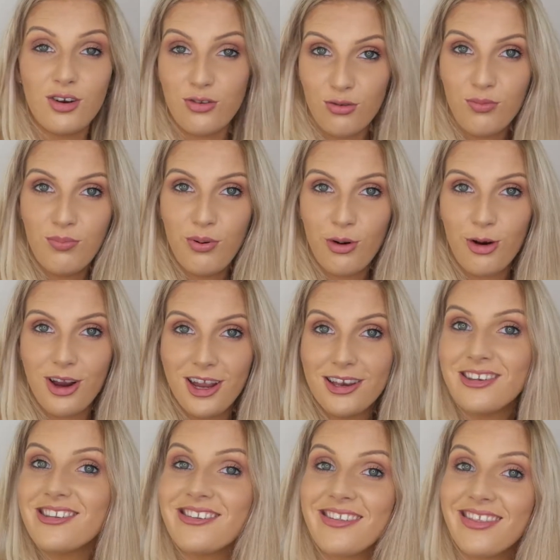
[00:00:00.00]
are so
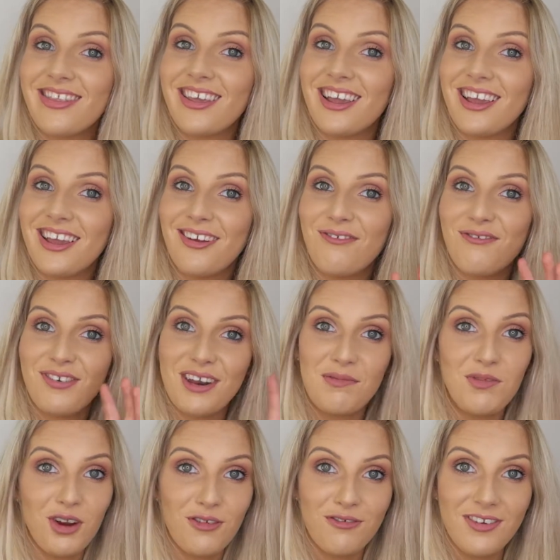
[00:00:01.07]
important. They
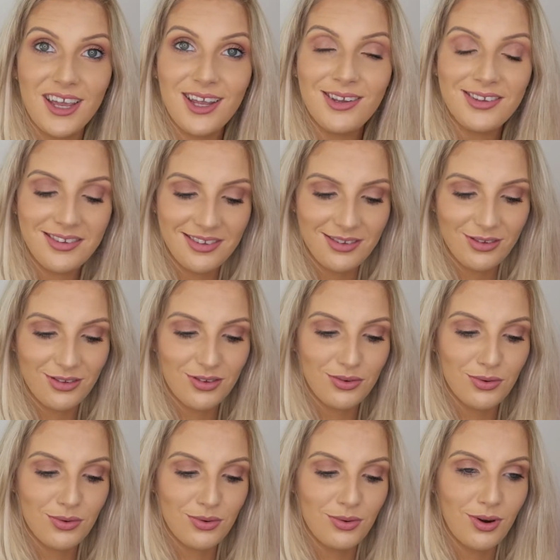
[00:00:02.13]
frame your face,
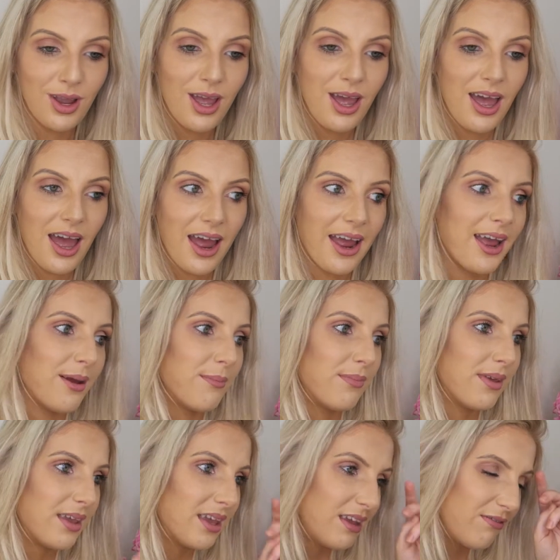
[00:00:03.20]
so
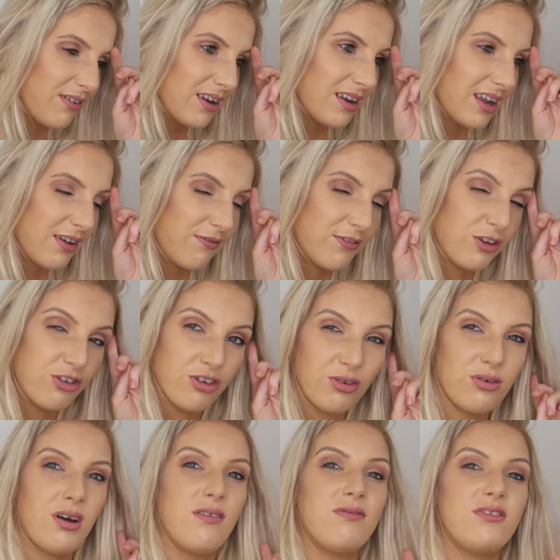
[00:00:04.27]
even if you
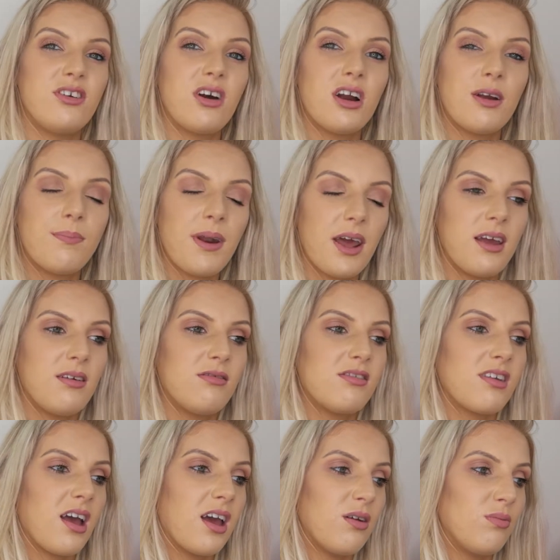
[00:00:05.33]
do have dark
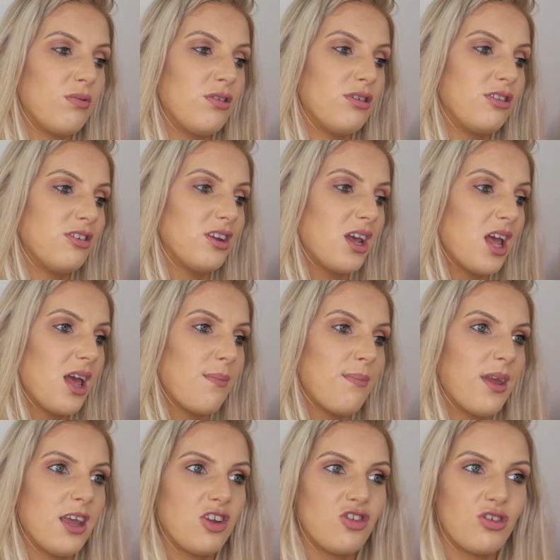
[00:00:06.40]
brows, I would
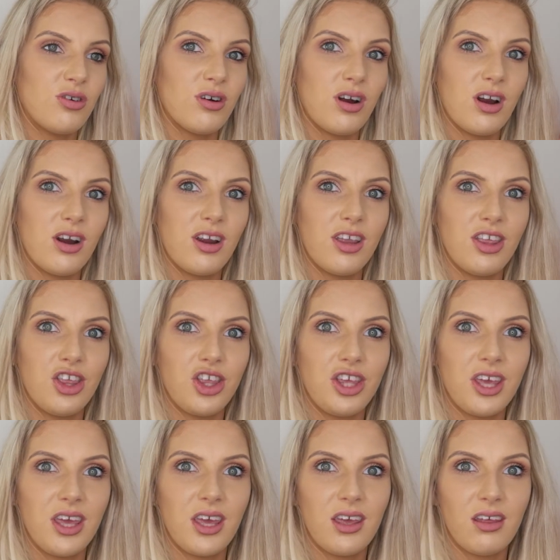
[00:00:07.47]
make sure
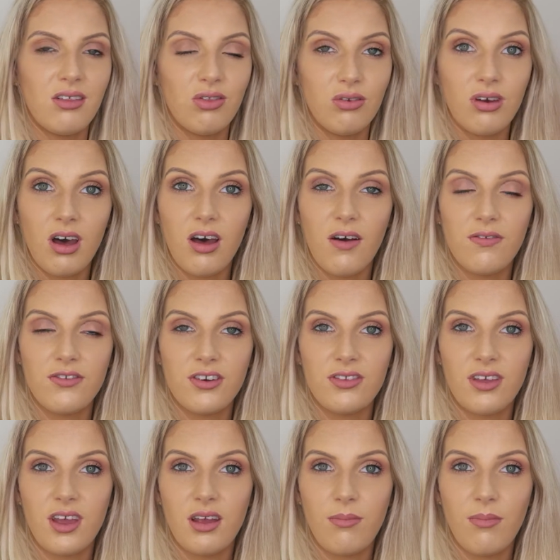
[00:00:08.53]
you look after
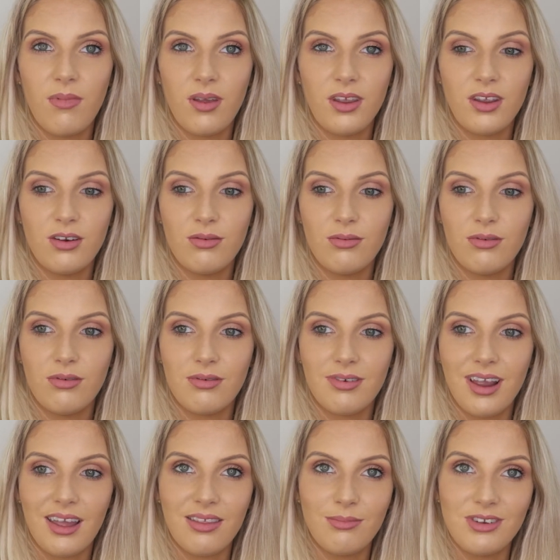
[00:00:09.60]
them, you know,
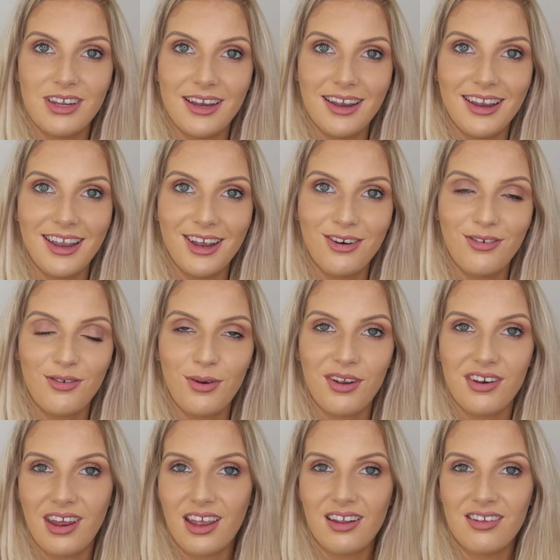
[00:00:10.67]
get them taken care of
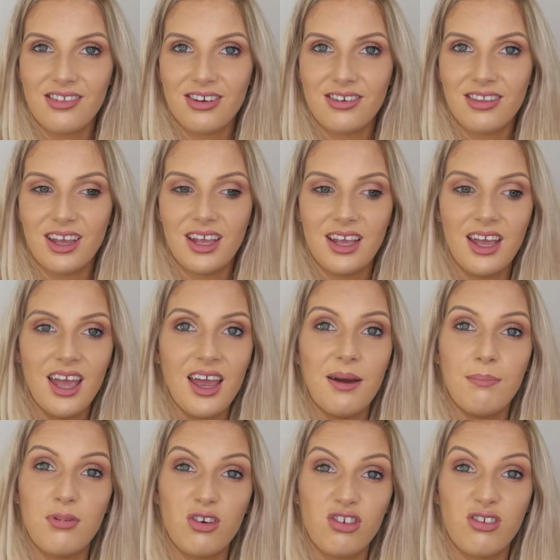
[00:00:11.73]
quite regularly
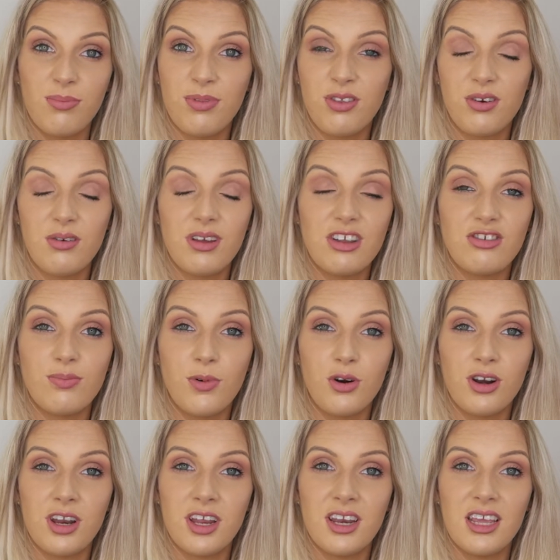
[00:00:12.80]
and brush them through each
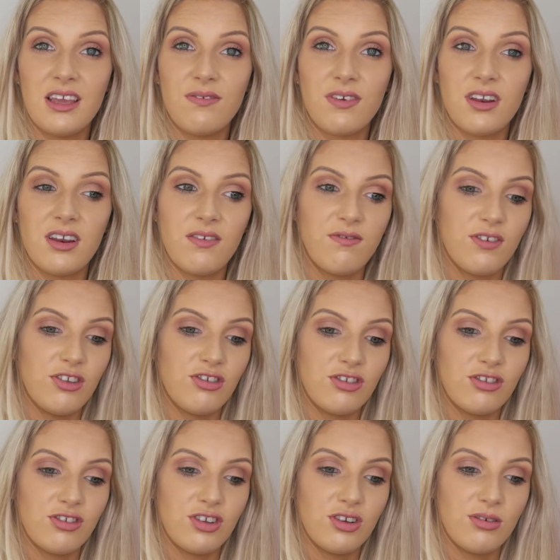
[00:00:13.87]
morning. Even if you
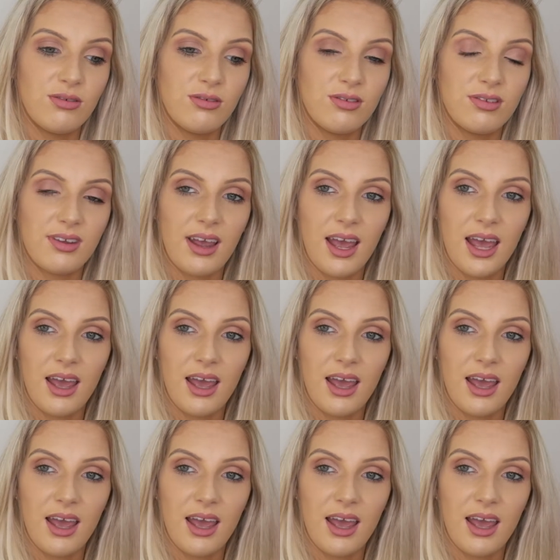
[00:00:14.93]
just use